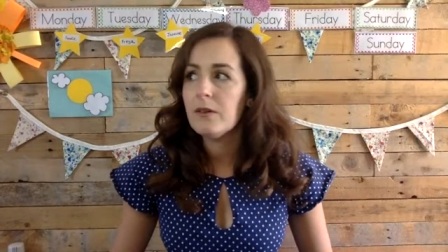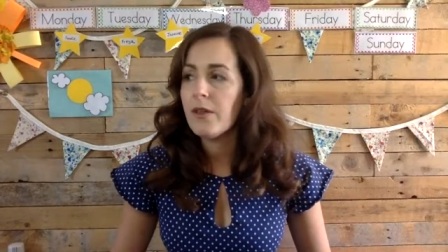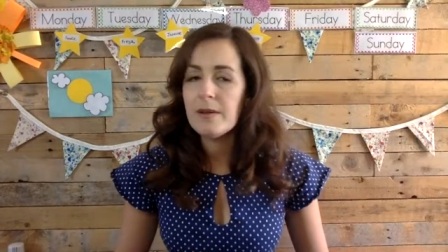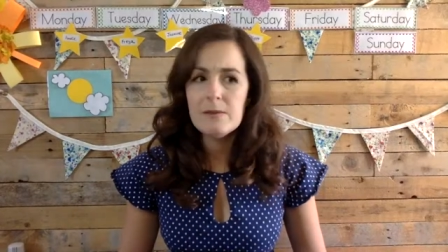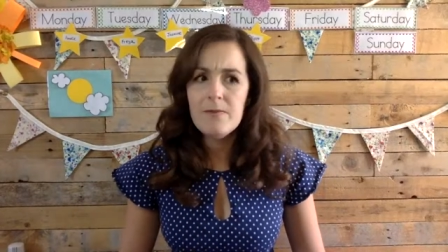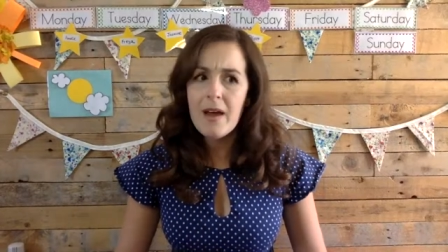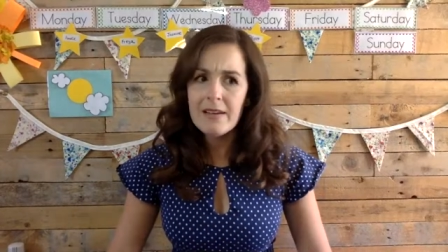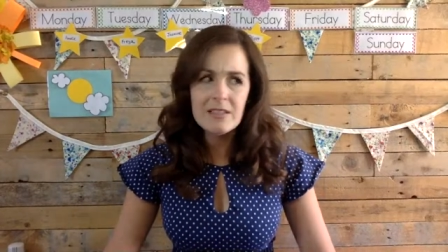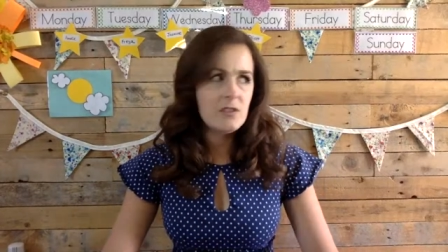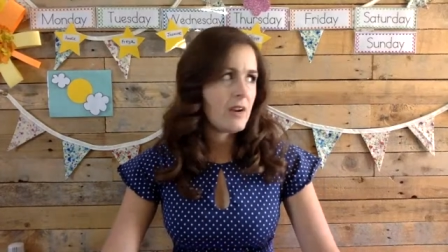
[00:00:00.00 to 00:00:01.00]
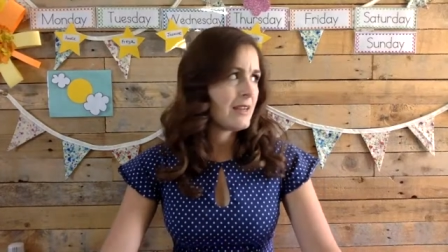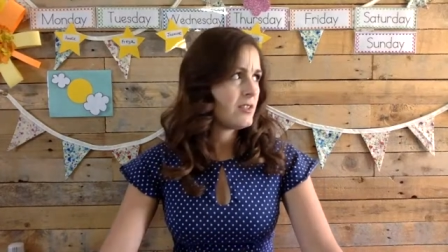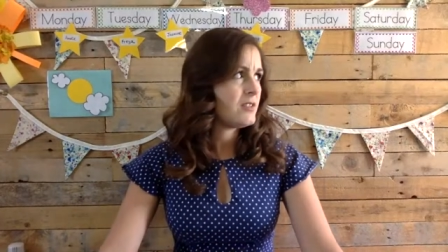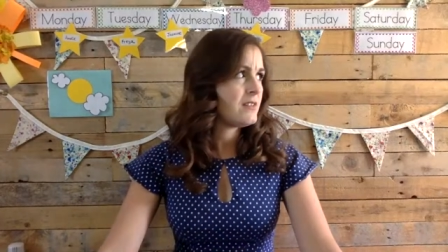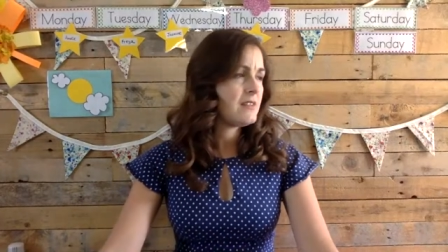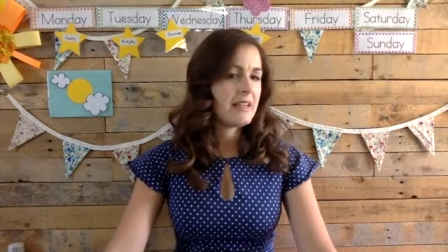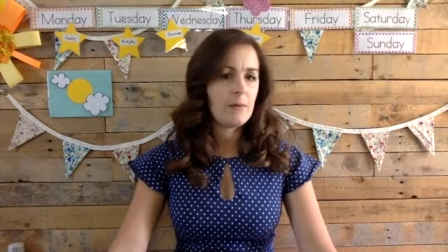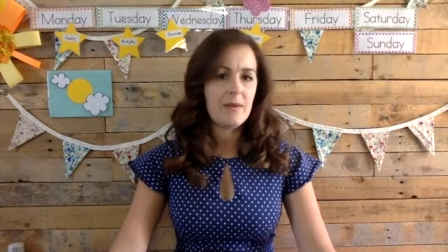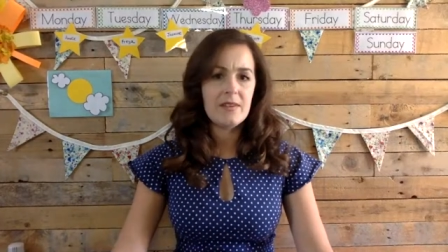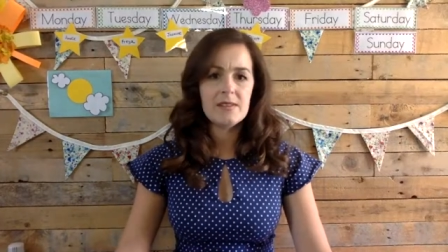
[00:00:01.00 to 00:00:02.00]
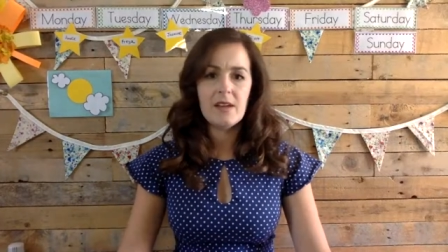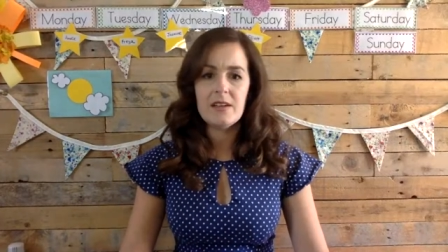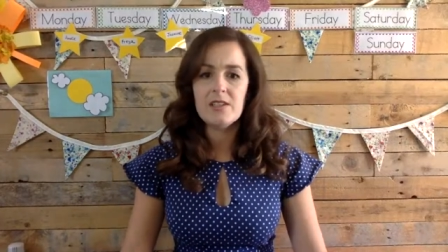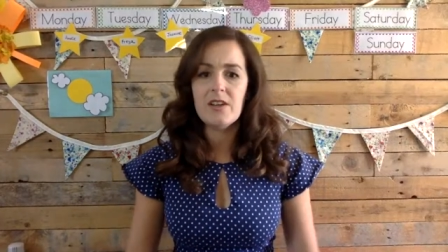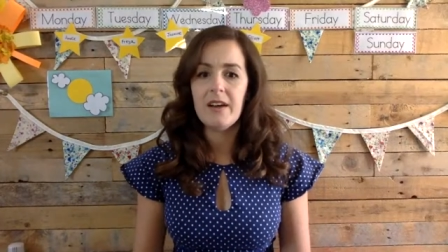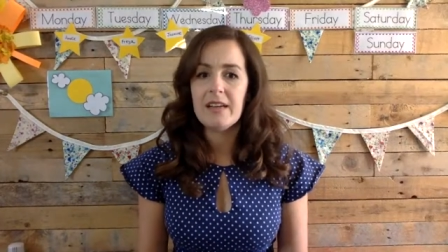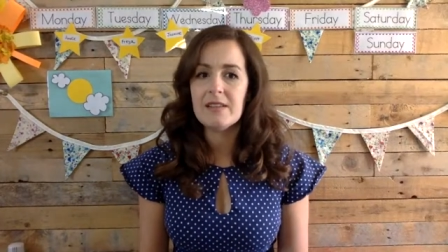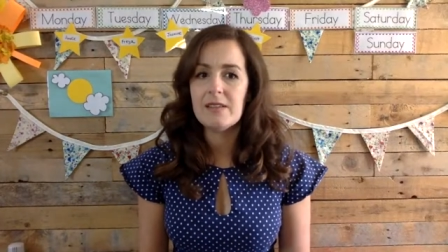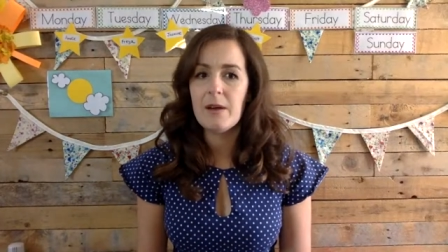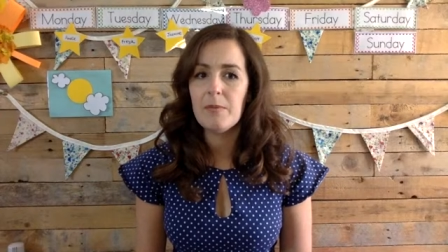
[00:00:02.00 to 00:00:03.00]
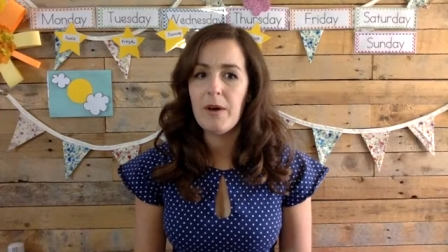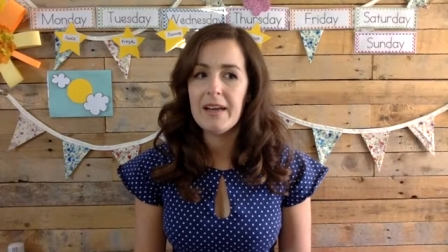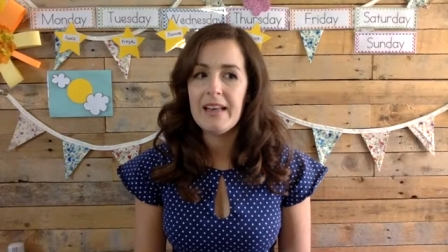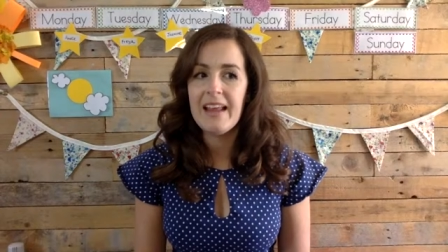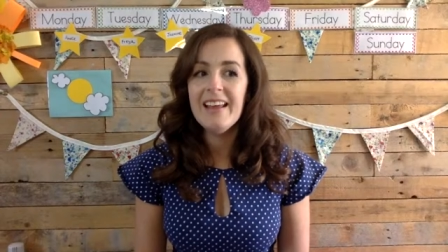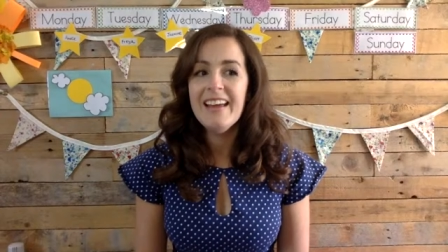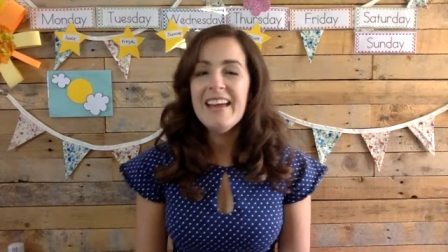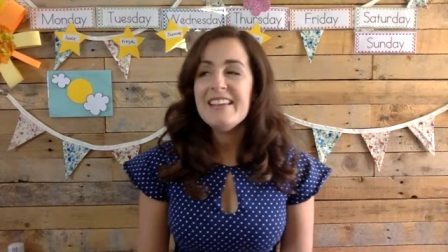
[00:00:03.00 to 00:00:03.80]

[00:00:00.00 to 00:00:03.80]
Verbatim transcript: Although it's very strange to sing it when the sun is shining so brightly.